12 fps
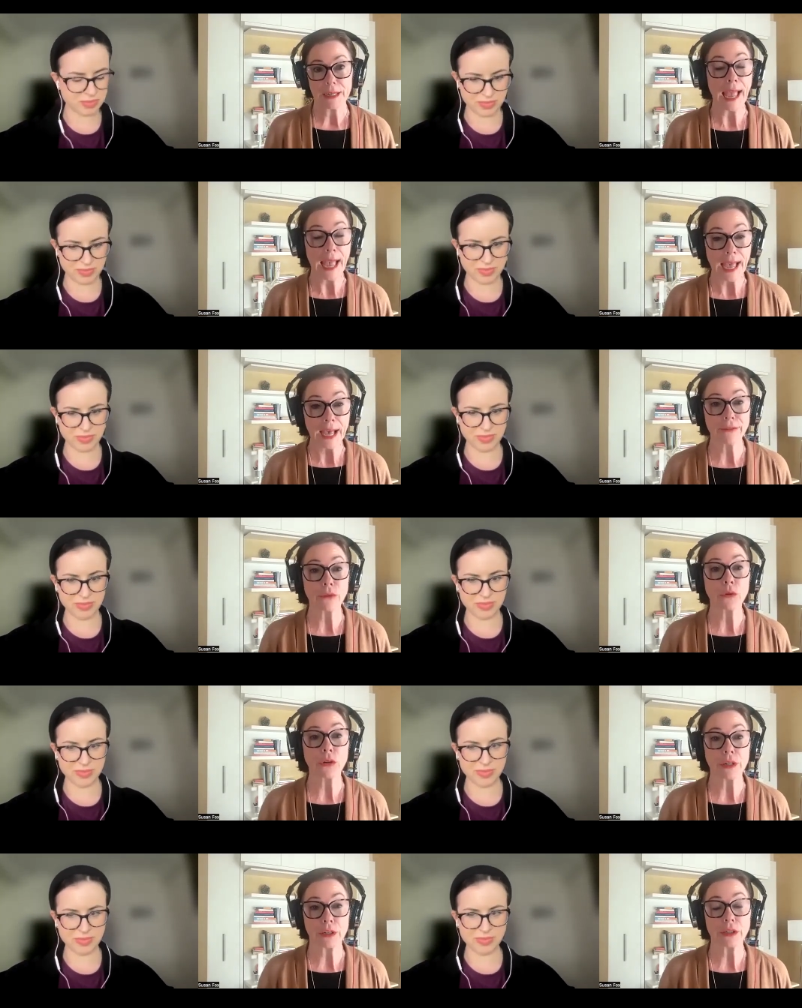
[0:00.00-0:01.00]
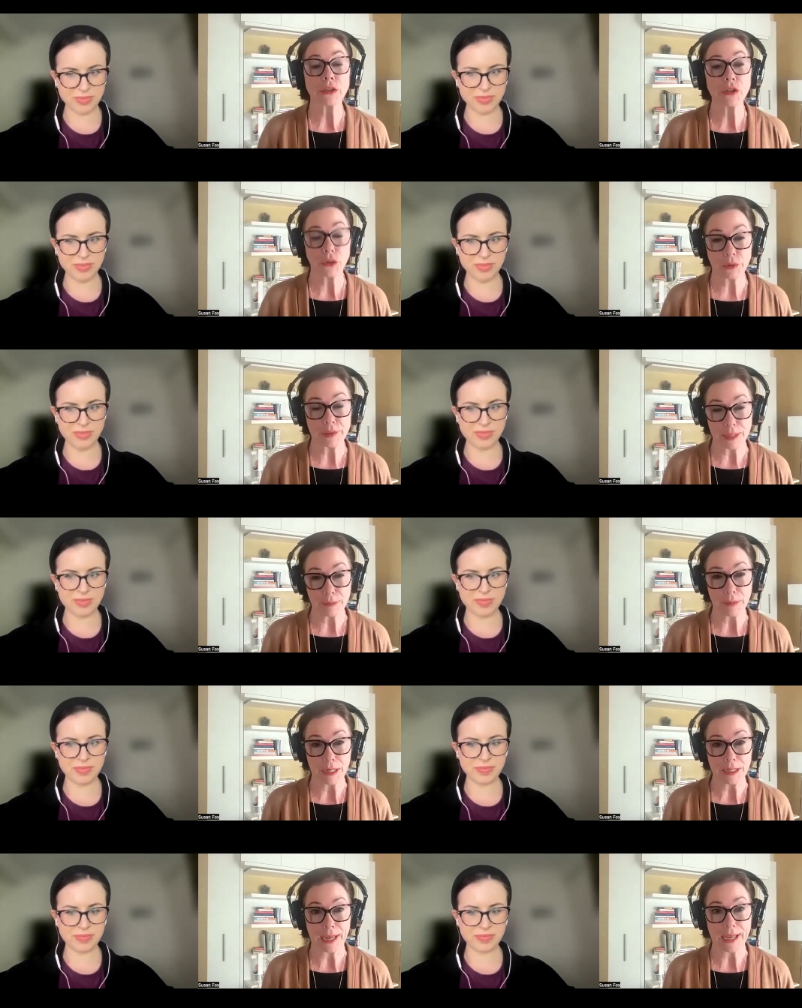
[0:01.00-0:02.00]
Speaker 1: have or are concerned that they
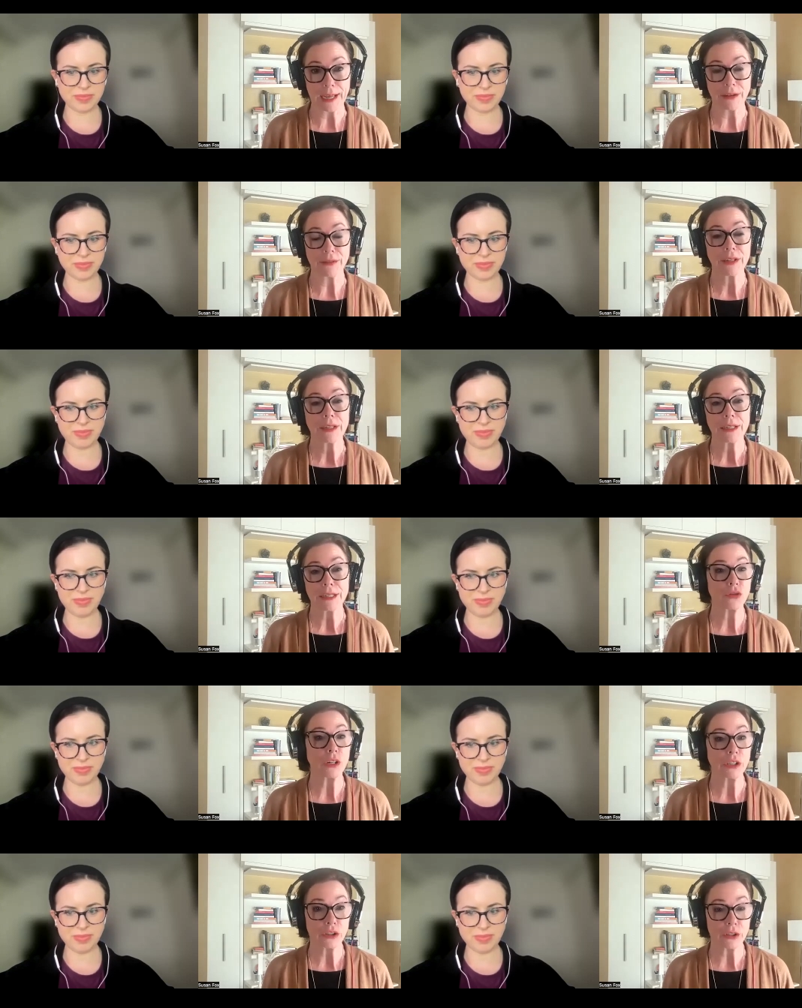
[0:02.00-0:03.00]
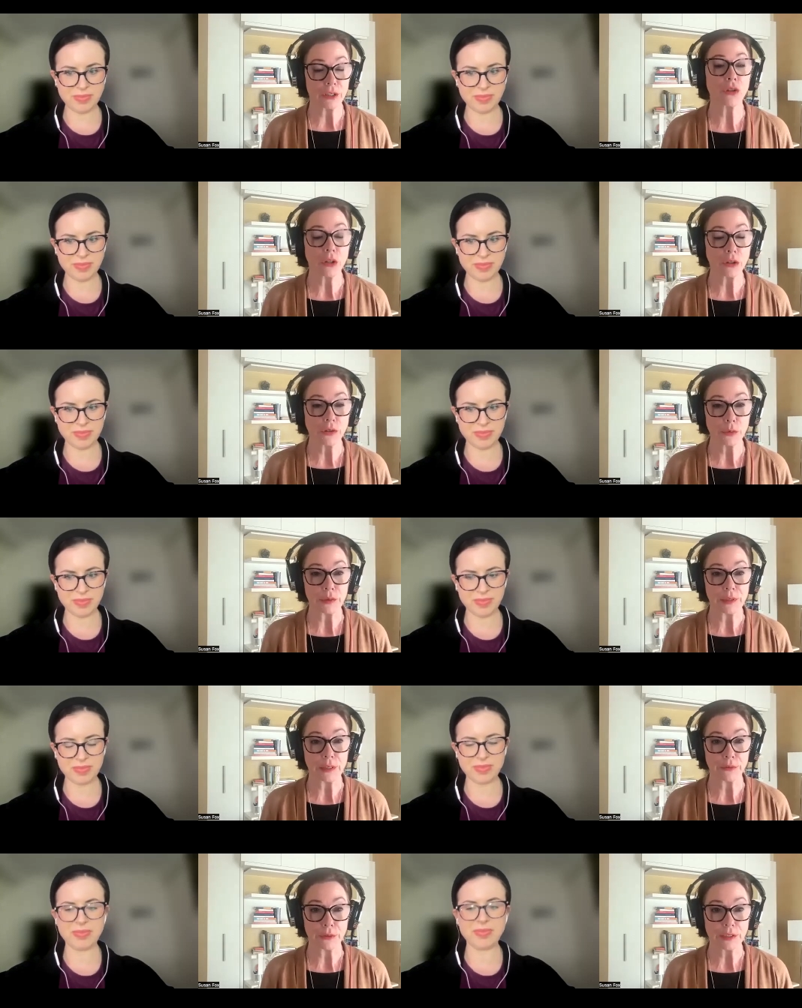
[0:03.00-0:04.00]
might have struggles
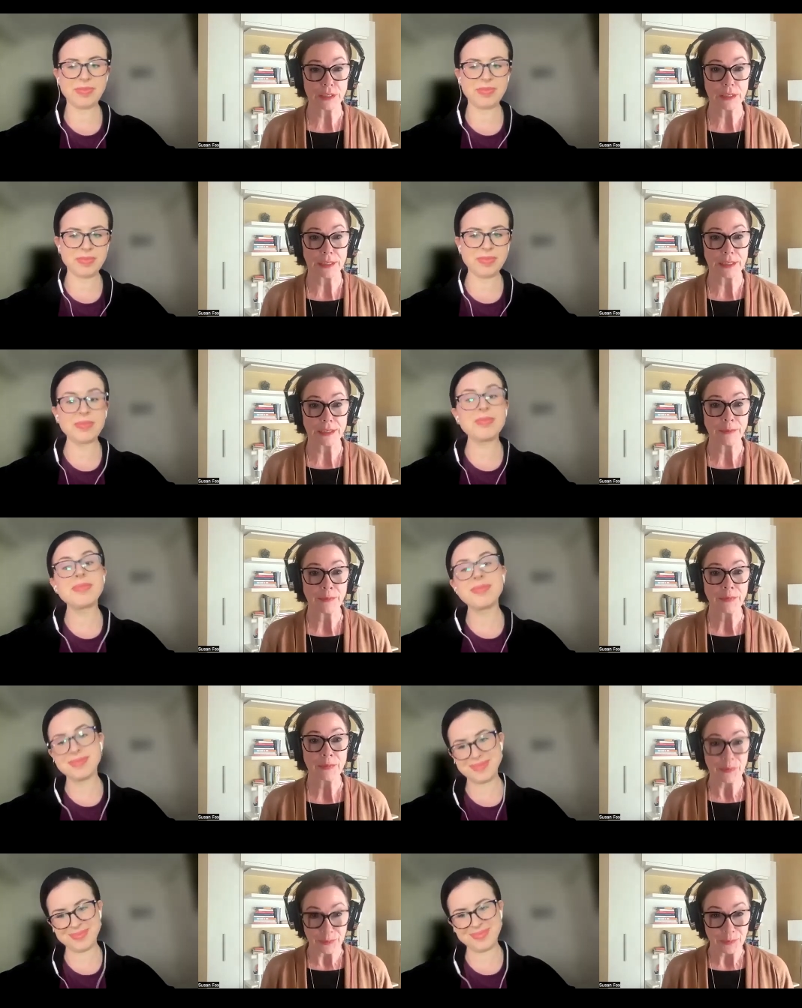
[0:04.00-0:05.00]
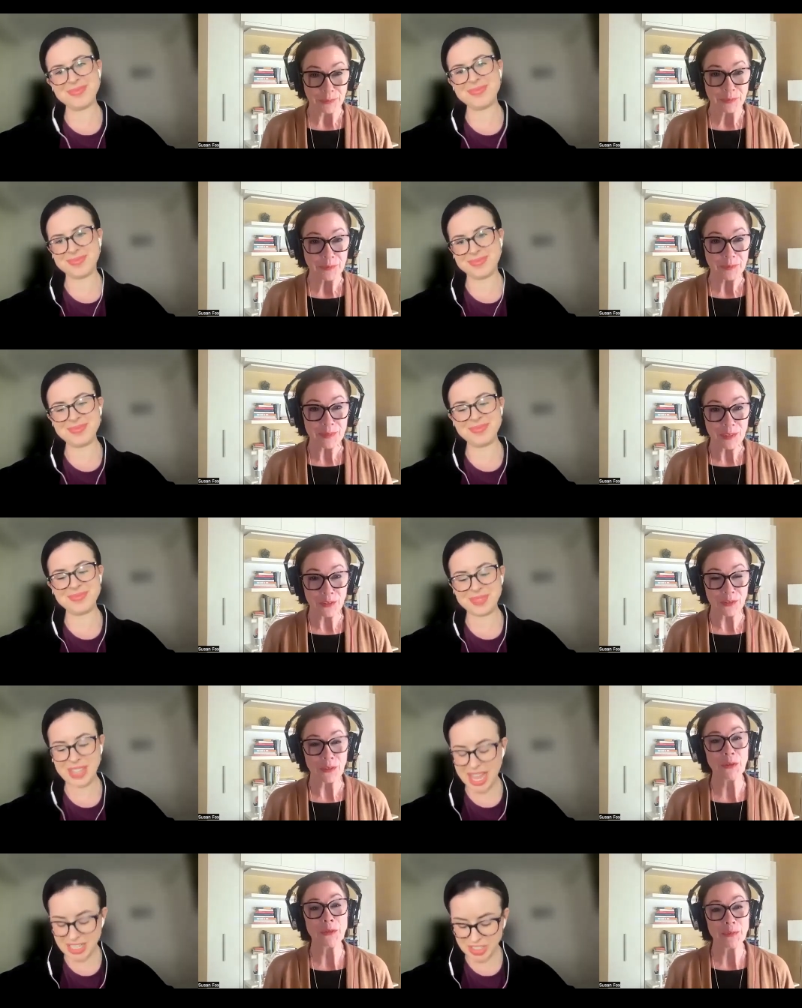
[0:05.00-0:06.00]
with their fertility. Mm-hmm,
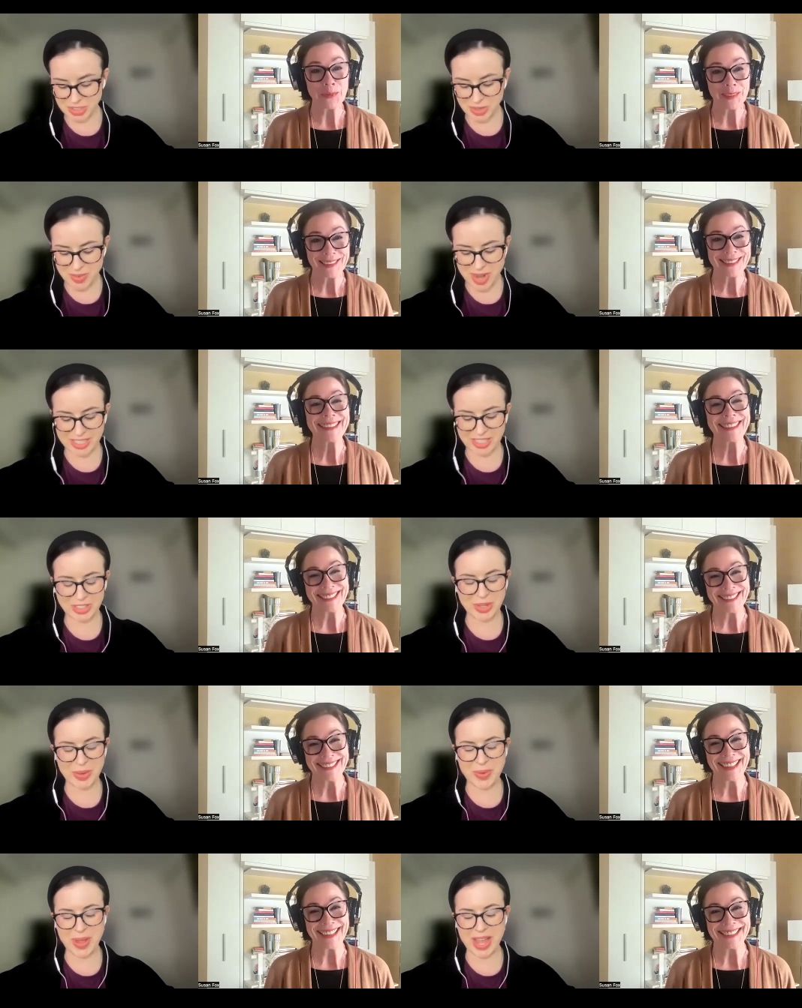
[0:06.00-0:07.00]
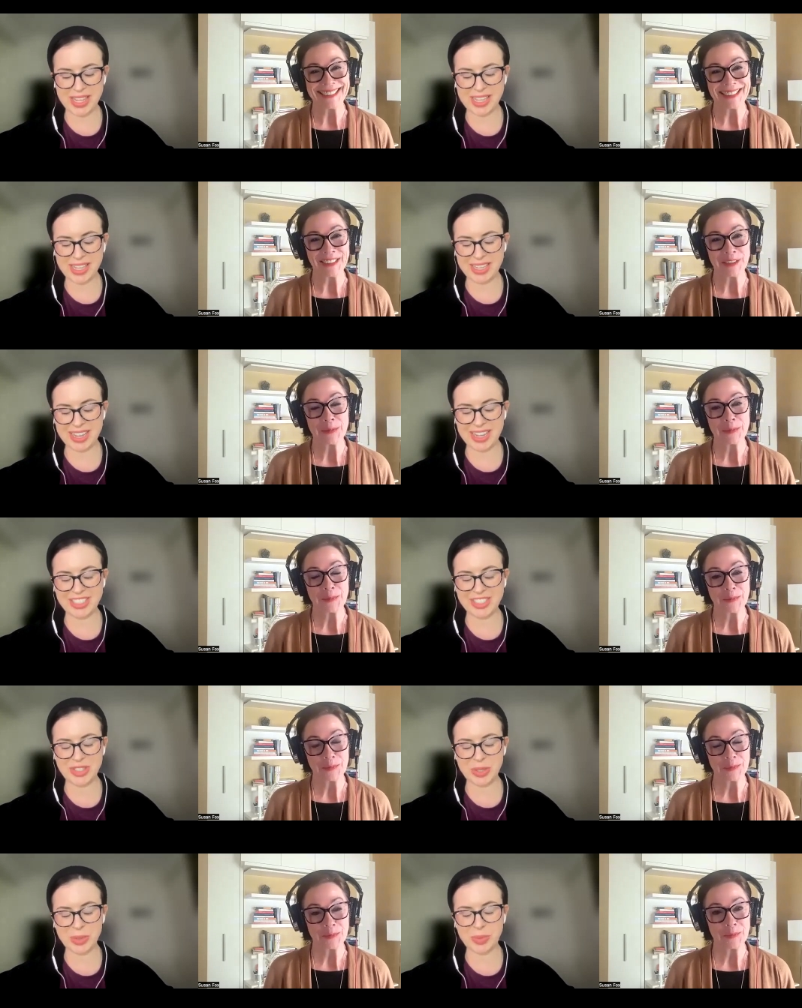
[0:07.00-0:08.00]
mm-hmm.
Speaker 2: Yes, correct. So I
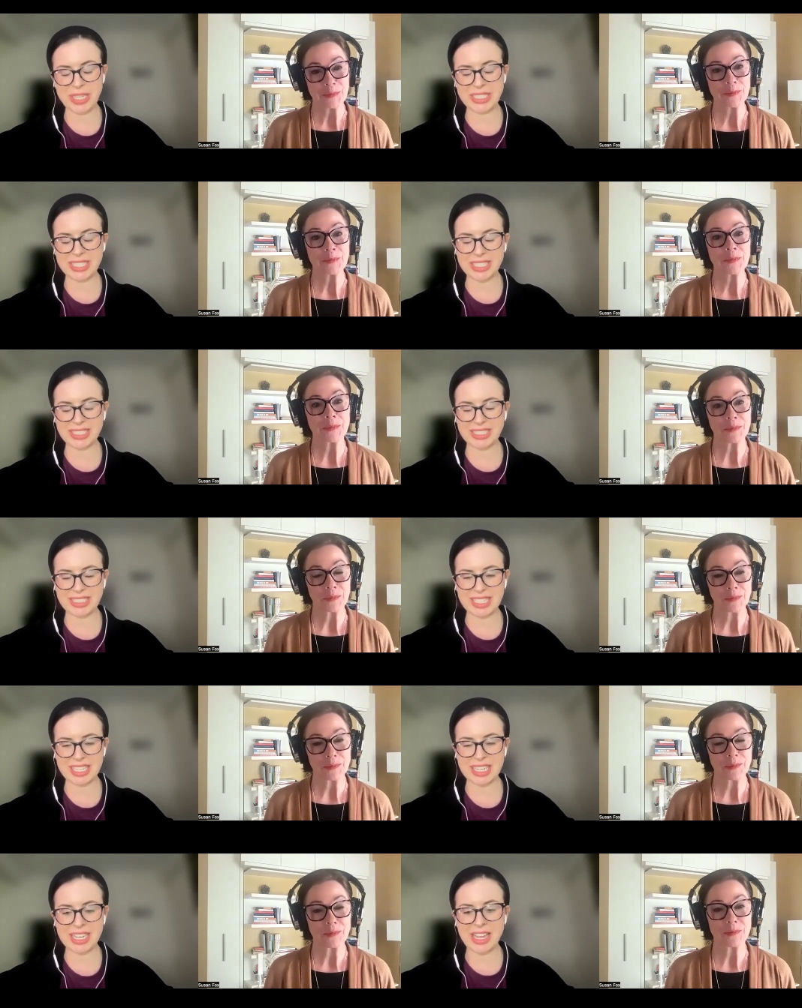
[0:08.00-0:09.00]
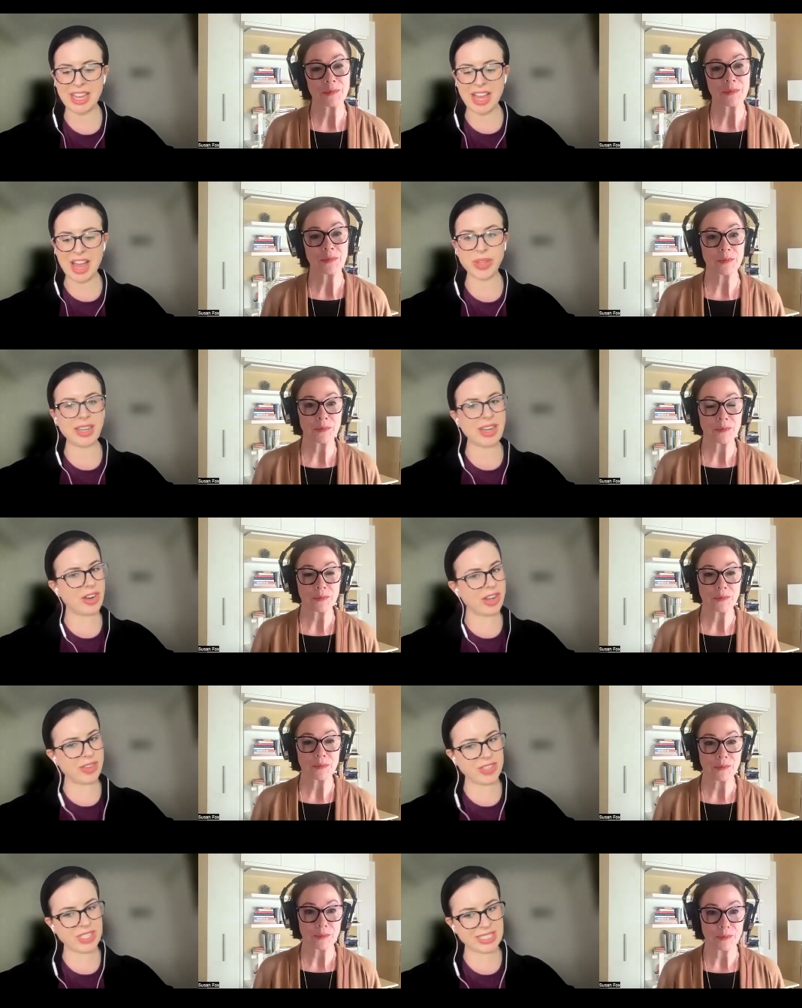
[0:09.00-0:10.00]
adult residency with an
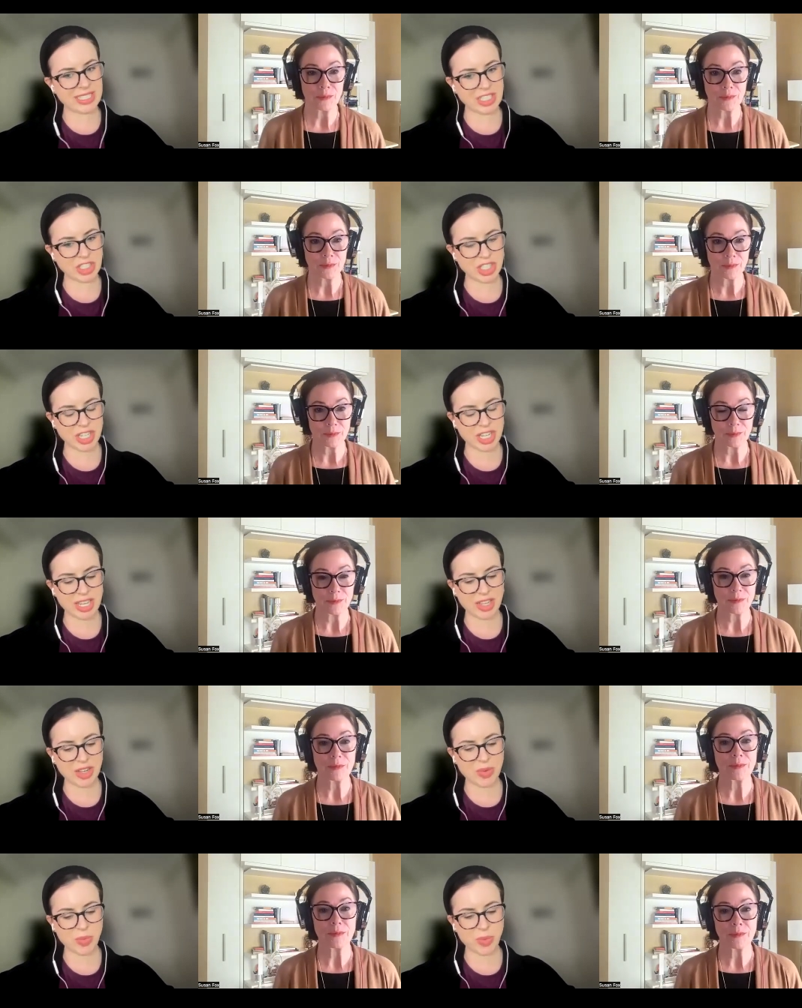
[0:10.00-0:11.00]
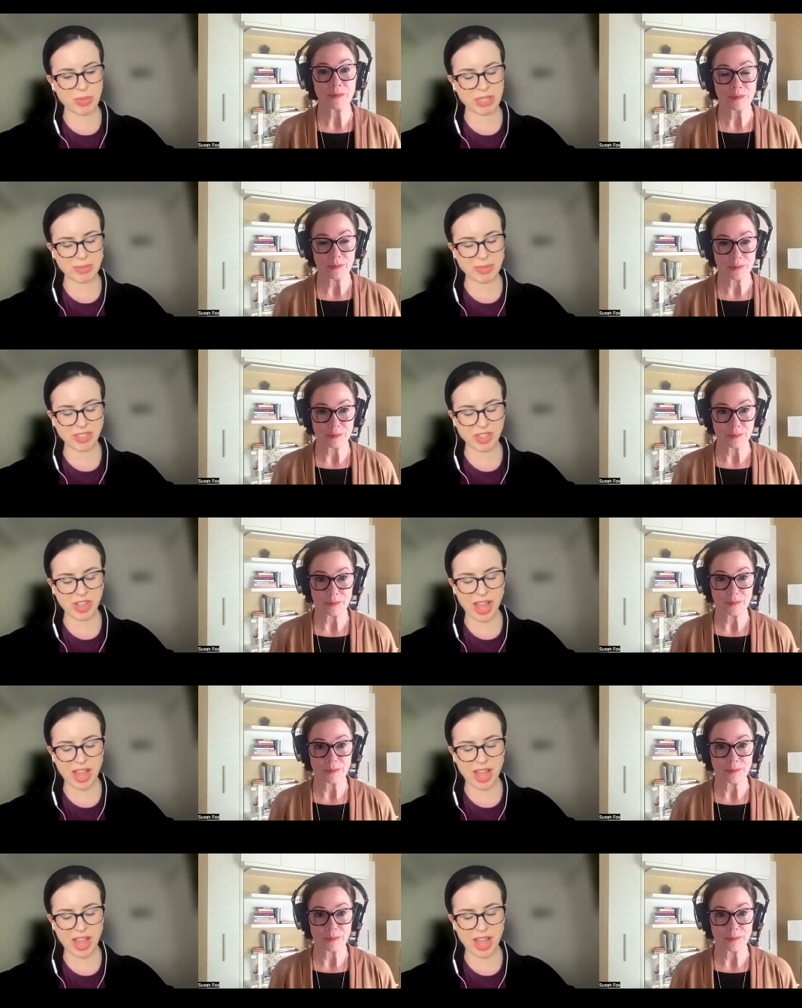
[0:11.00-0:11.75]
area of distinction in women's mental